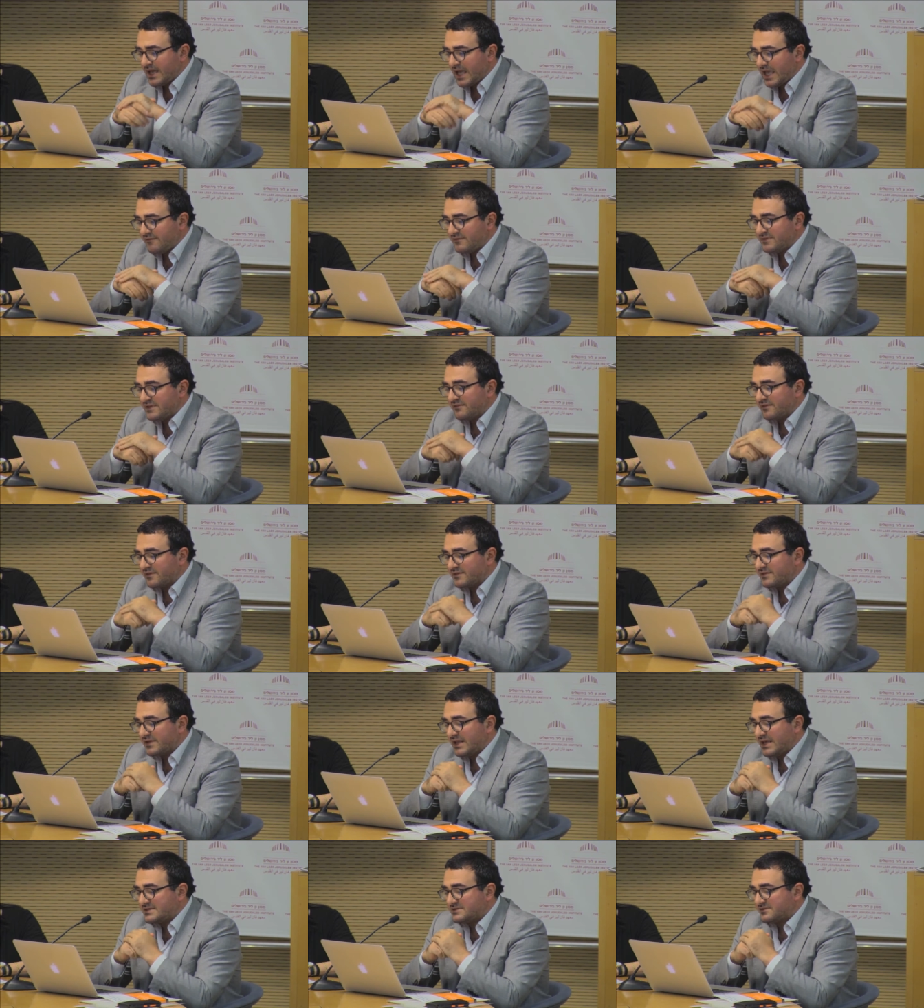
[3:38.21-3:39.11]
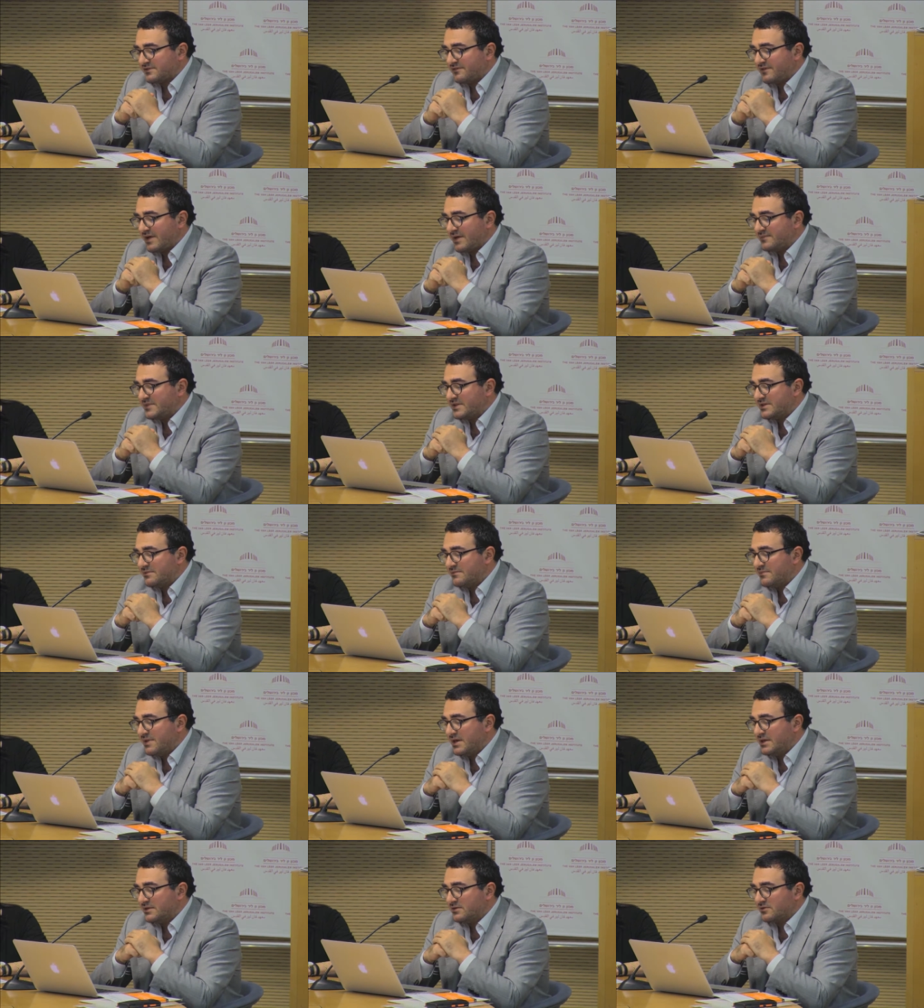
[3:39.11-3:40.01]
have nevertheless revamped the
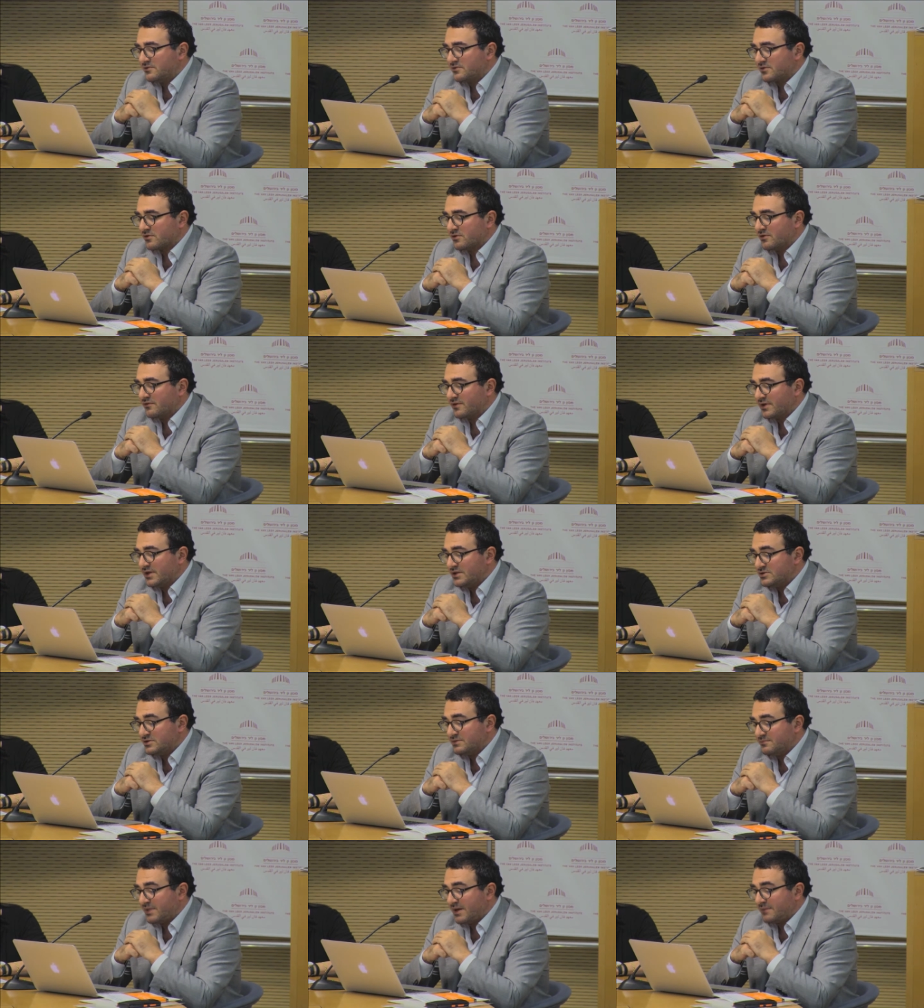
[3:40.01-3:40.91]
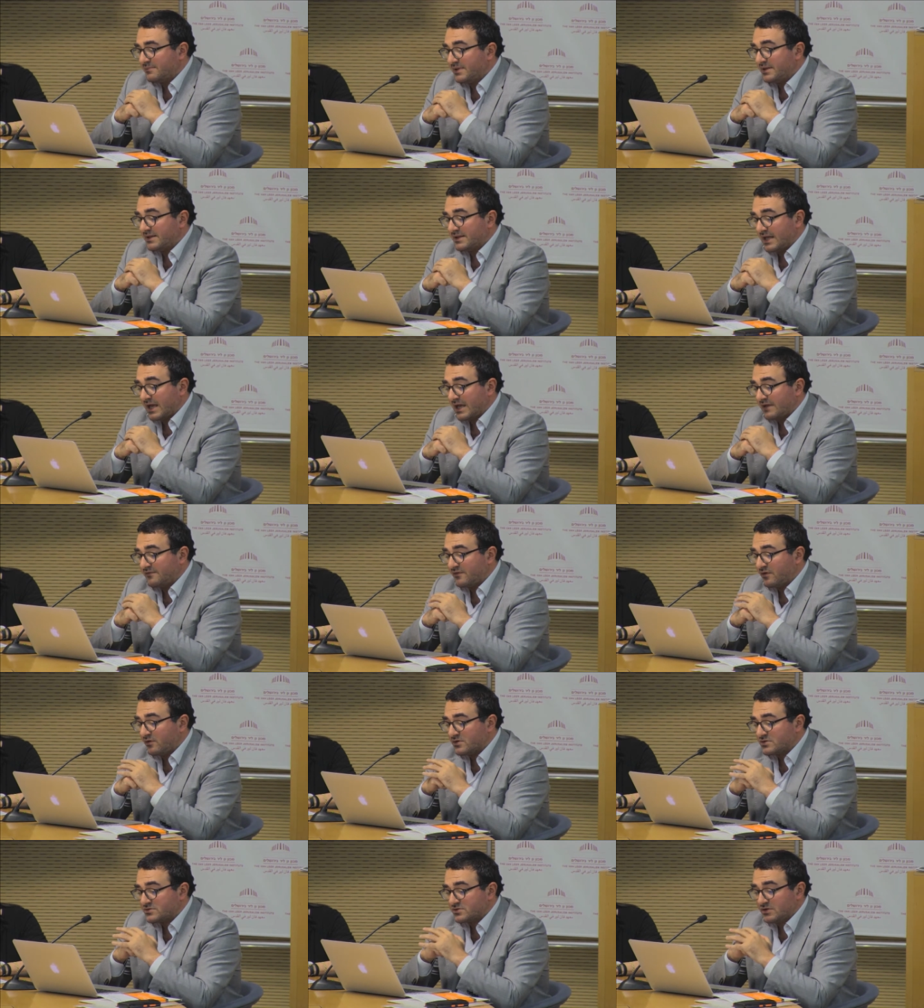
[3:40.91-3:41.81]
debate on the role of religion in public
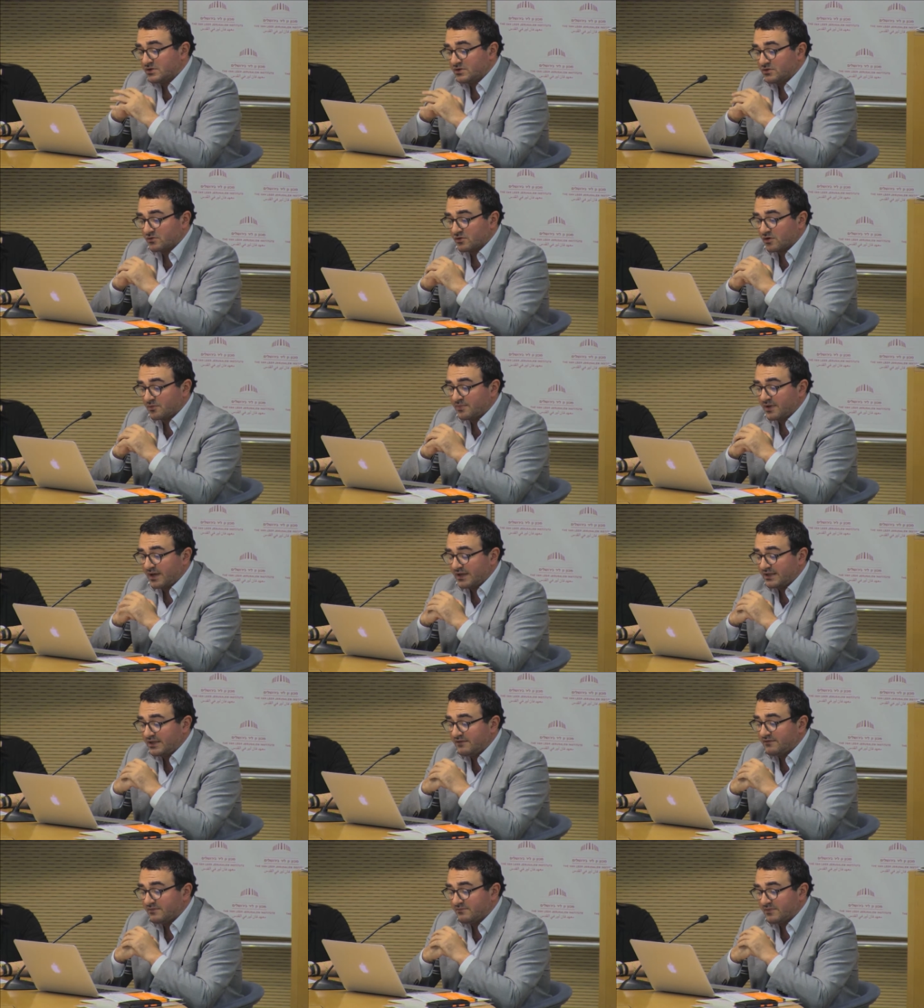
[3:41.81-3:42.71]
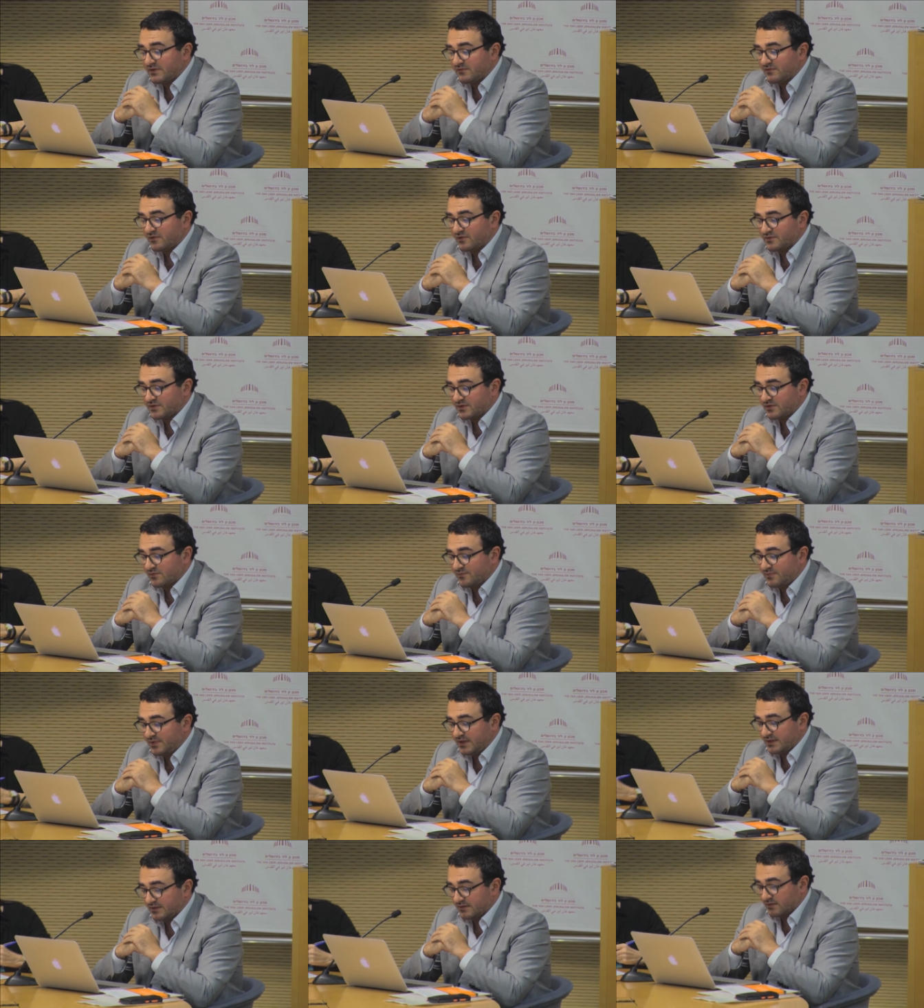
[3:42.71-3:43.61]
life also in Europe and even before the
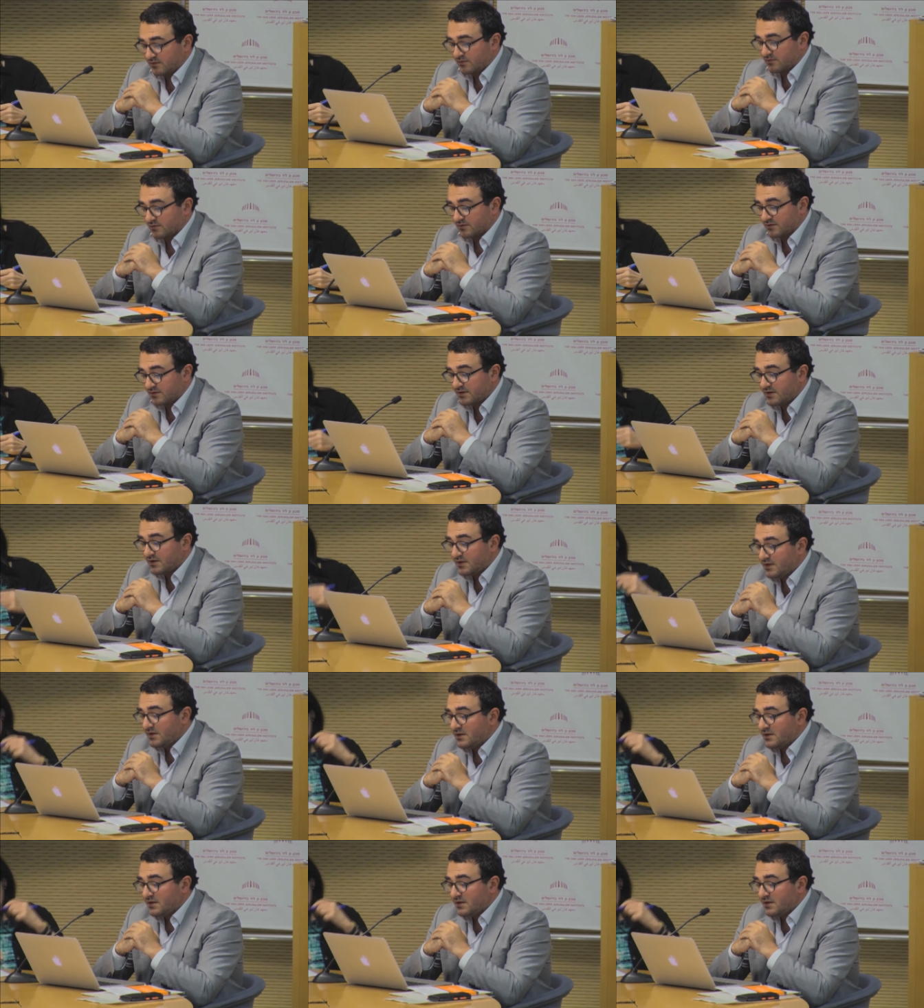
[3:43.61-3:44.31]
European Court.